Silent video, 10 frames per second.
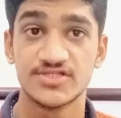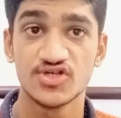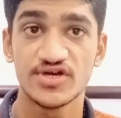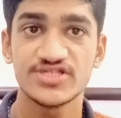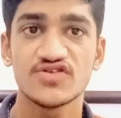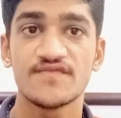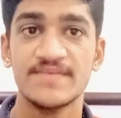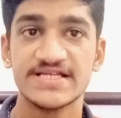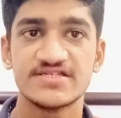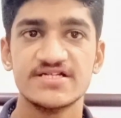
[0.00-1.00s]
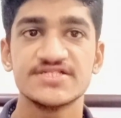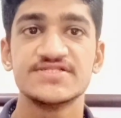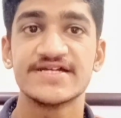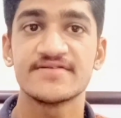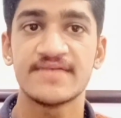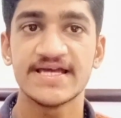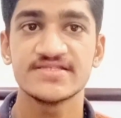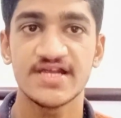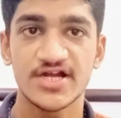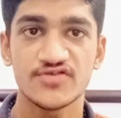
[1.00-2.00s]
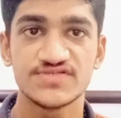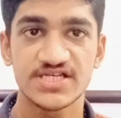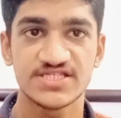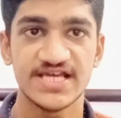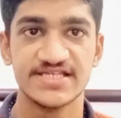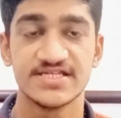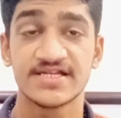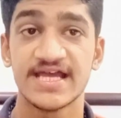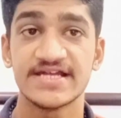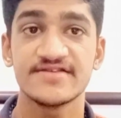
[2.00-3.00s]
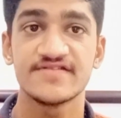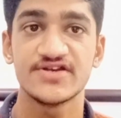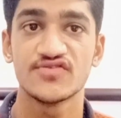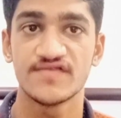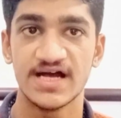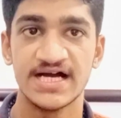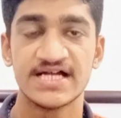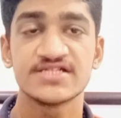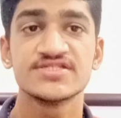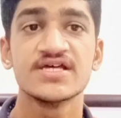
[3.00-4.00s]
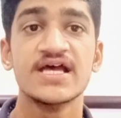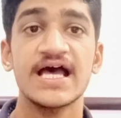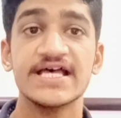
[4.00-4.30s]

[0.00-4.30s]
The choice of methods determine the rate of success in getting rid of ants,